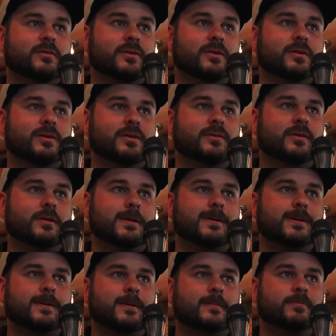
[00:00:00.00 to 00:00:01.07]
really,
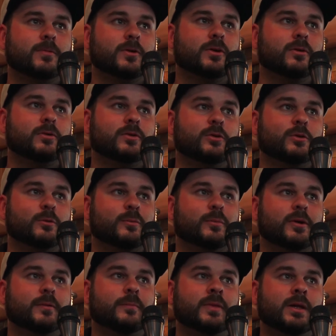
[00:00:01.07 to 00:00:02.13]
to go to.
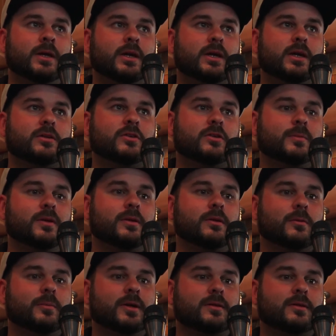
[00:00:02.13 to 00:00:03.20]
But it took me a
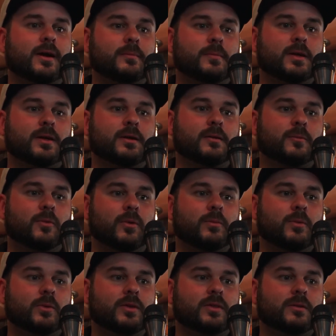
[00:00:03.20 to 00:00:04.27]
little bit of time to get an
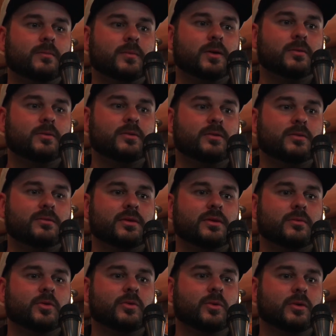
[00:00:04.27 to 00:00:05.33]
appointment with him, but it
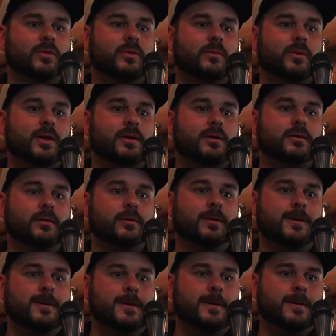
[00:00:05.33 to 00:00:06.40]
was worth the wait. And
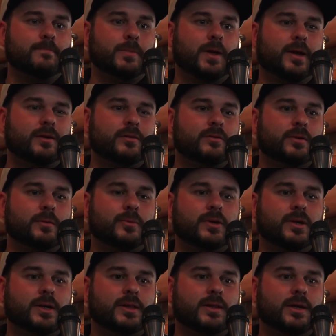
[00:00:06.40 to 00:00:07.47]
I didn't really put
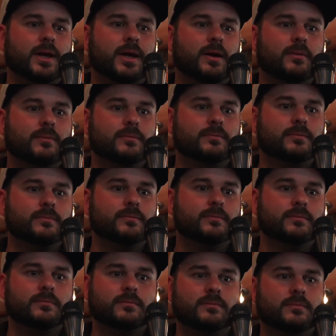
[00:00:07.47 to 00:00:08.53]
anything out
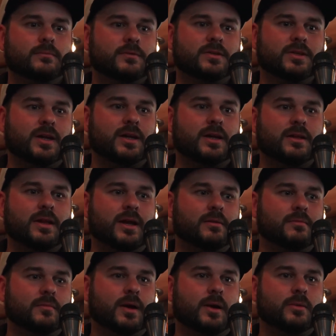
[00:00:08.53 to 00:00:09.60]
saying that
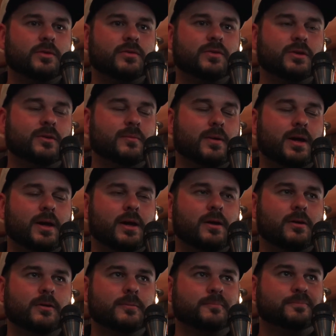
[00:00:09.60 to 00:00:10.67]
I was feeling bad
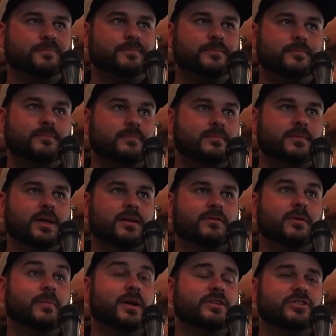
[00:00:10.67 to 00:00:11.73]
or
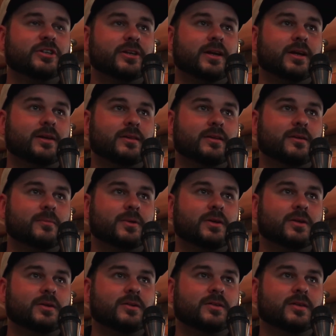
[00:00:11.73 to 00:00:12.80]
even mentioning anything,
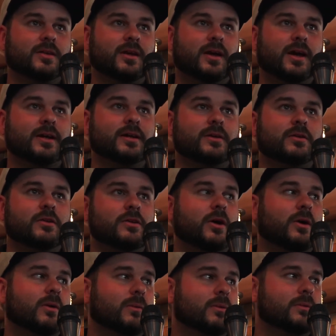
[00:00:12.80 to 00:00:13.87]
because I didn't
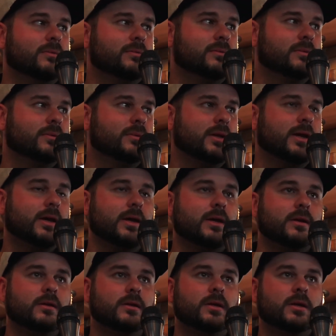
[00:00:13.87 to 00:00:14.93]
know, and